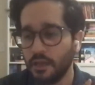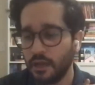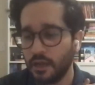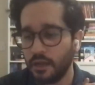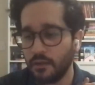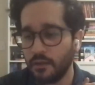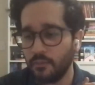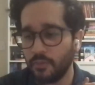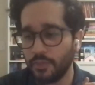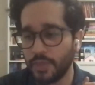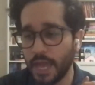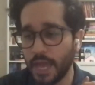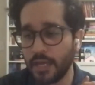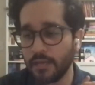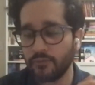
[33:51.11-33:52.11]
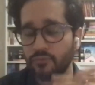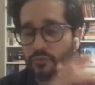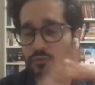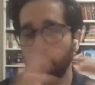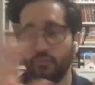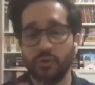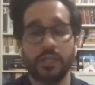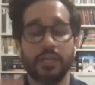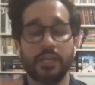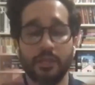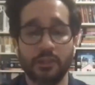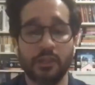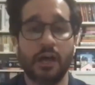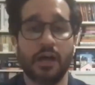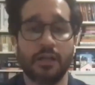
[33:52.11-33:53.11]
that really
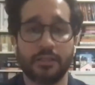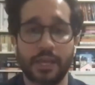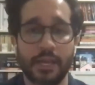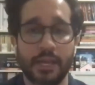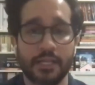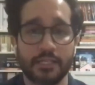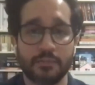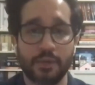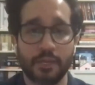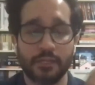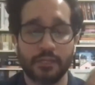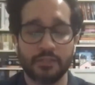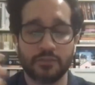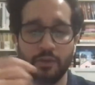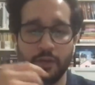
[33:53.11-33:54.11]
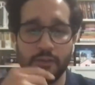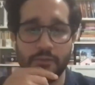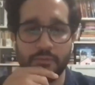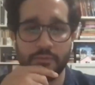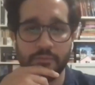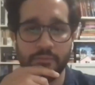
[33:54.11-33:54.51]
unlocked that aspect as well.